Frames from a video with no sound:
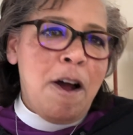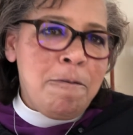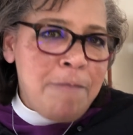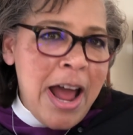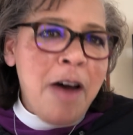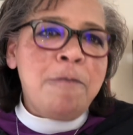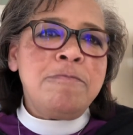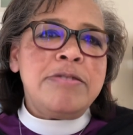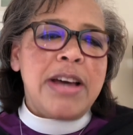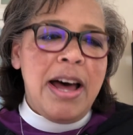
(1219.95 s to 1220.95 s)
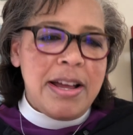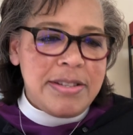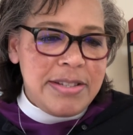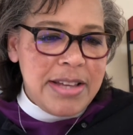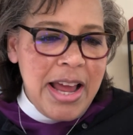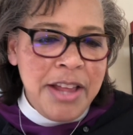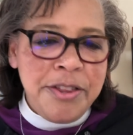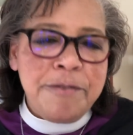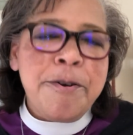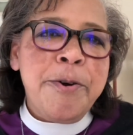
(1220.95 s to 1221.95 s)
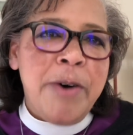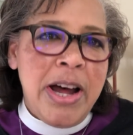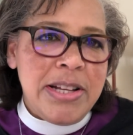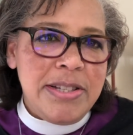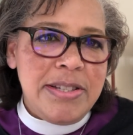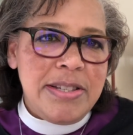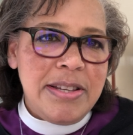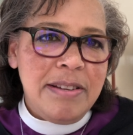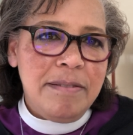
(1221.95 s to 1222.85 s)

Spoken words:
around us, and through us.